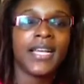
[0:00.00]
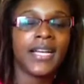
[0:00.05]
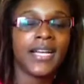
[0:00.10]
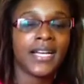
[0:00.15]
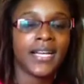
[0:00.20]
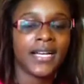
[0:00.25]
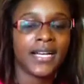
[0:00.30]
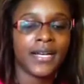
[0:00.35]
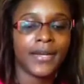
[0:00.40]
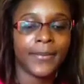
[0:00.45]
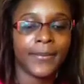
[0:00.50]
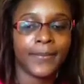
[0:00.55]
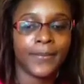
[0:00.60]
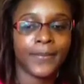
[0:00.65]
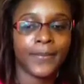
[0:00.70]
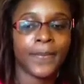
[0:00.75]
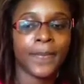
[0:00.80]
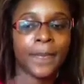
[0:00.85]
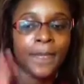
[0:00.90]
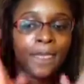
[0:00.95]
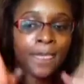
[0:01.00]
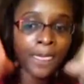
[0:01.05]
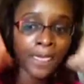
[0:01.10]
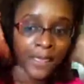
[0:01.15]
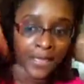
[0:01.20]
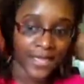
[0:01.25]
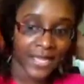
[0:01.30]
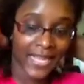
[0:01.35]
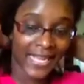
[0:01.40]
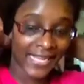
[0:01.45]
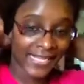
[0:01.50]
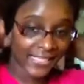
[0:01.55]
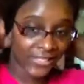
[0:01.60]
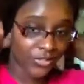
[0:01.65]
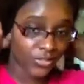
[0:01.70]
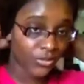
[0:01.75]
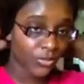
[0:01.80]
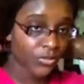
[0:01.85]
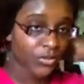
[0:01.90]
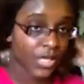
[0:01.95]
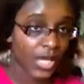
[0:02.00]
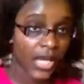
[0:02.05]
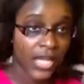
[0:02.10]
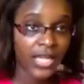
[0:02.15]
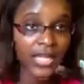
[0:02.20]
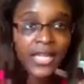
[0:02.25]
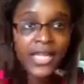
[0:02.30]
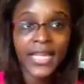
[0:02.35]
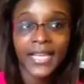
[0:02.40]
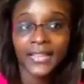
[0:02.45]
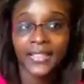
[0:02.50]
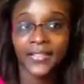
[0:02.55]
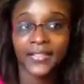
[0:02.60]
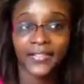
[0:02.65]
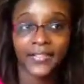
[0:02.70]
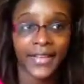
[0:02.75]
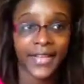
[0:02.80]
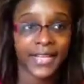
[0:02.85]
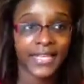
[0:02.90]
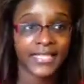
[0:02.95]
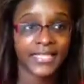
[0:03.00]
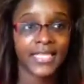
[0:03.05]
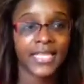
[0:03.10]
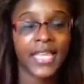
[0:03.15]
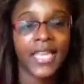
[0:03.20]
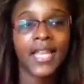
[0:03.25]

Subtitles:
I do not like the fact